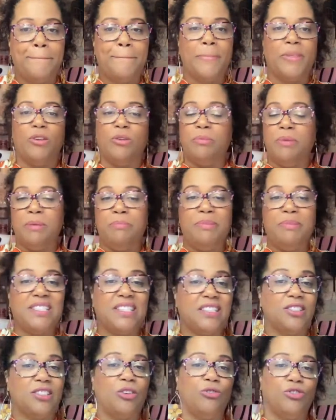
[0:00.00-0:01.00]
You can be a
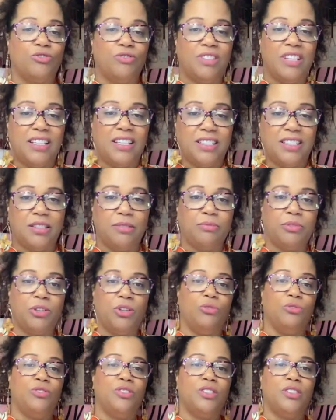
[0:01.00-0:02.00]
business coach, relationship
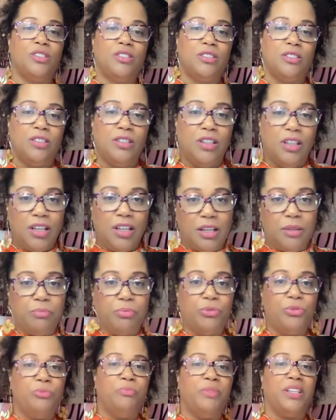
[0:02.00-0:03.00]
coach,
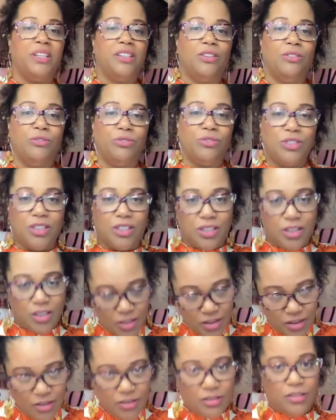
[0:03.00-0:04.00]
improvement coach.
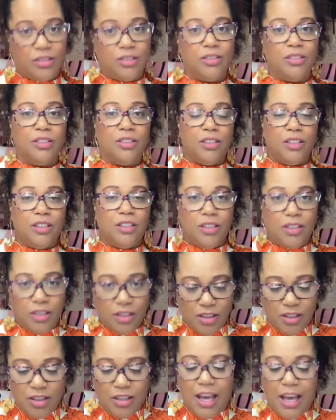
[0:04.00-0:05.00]

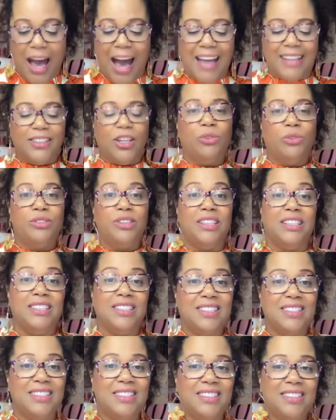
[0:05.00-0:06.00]
I know
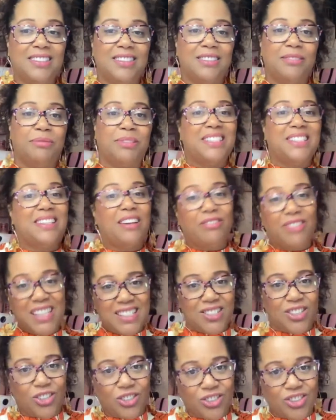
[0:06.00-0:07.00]
this because I
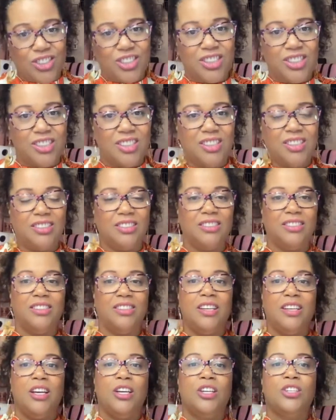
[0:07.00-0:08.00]
researched.
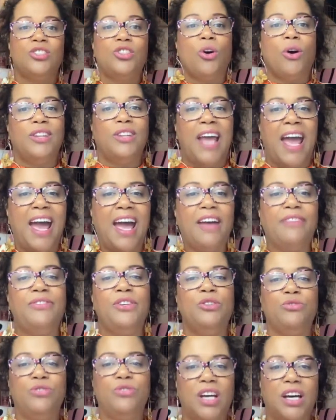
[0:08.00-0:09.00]
So have
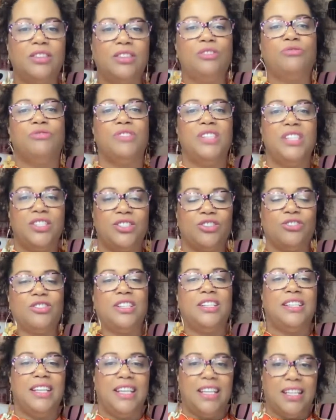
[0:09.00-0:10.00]
you done the research
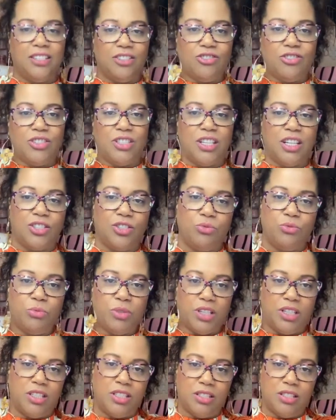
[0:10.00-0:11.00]
in the industry that you
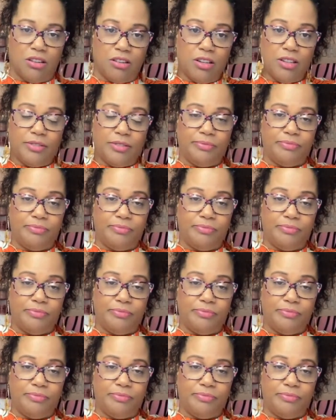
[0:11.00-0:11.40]
want to start?